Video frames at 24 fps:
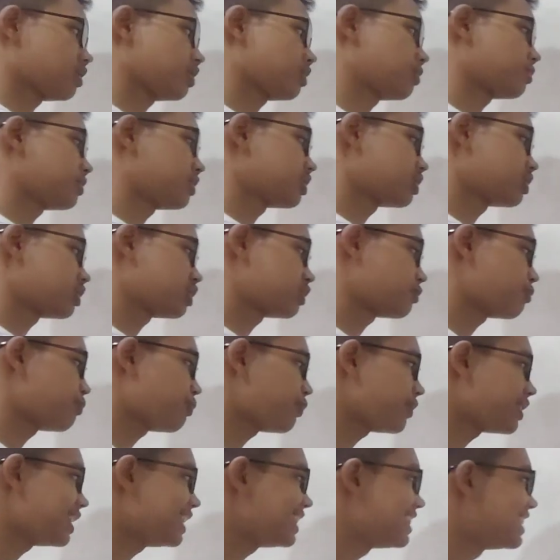then we're going to
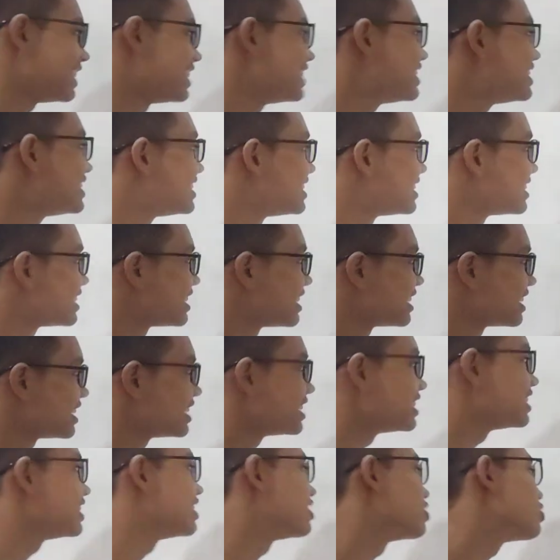split this
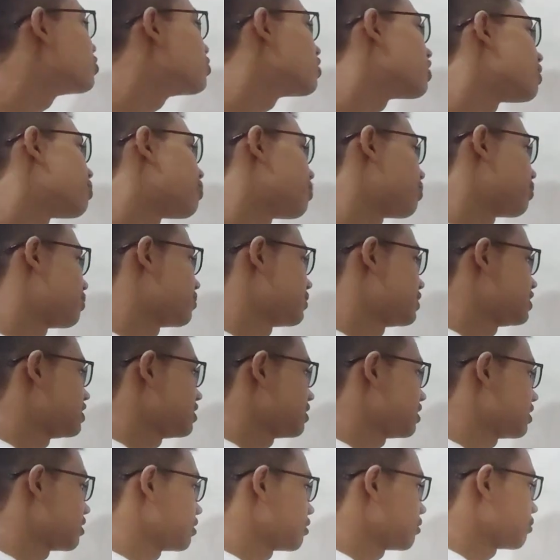into a
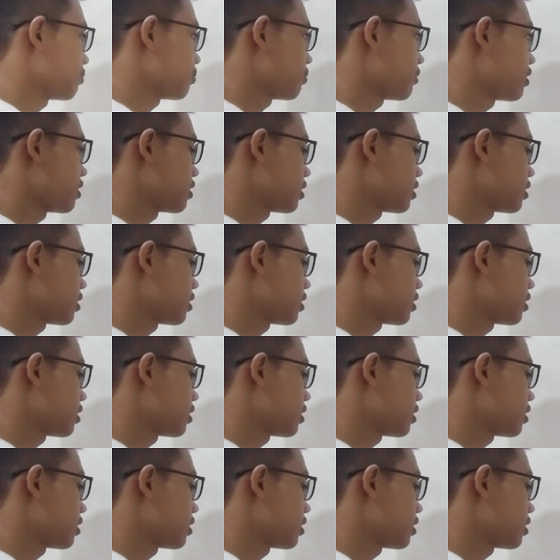thing.